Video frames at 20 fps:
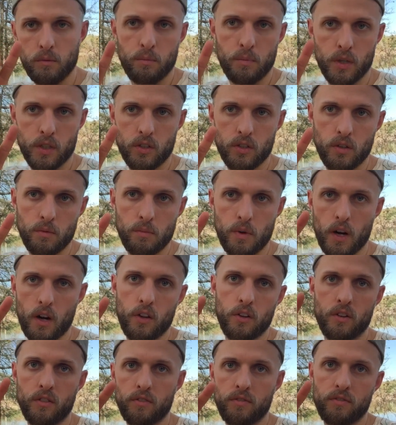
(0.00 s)
picture in my
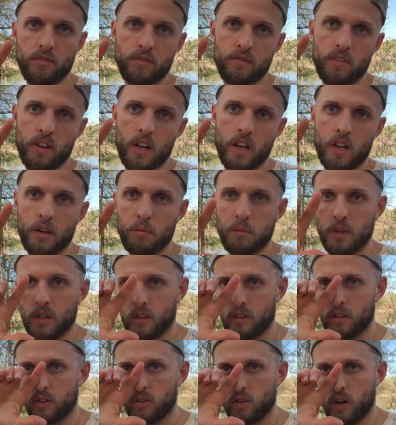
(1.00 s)
other hand
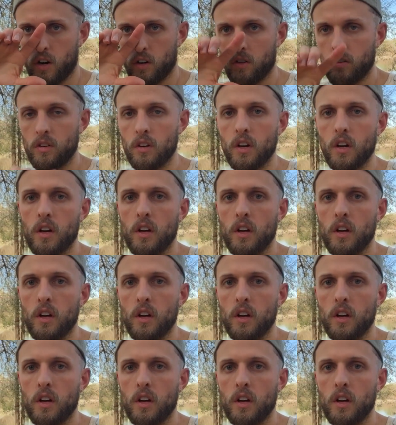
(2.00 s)
being a triangle,